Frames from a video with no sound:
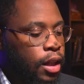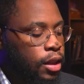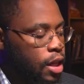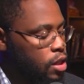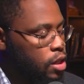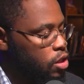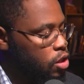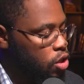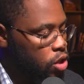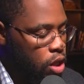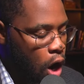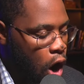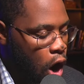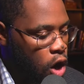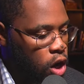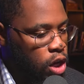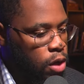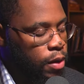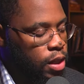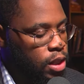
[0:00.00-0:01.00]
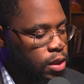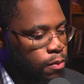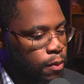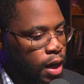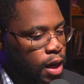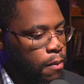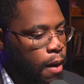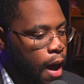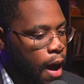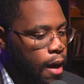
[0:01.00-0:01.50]
listened to the arguments
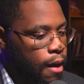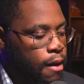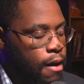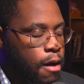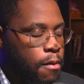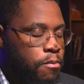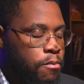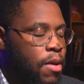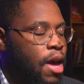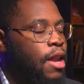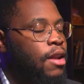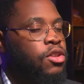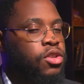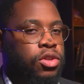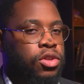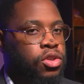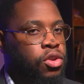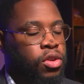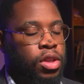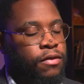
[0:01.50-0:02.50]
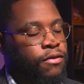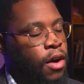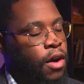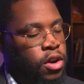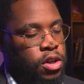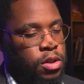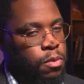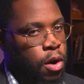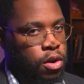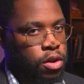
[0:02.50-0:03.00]
made by men certainly
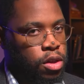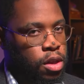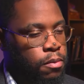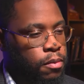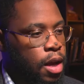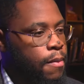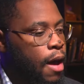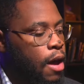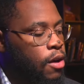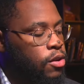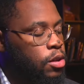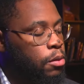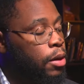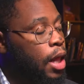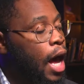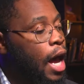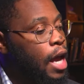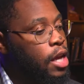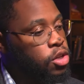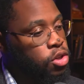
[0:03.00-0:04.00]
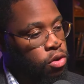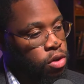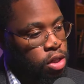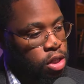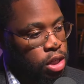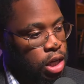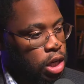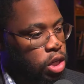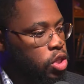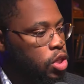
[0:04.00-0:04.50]
far smarter than me about supply
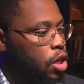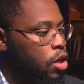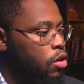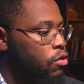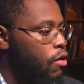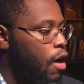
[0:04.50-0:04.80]
jurisdiction,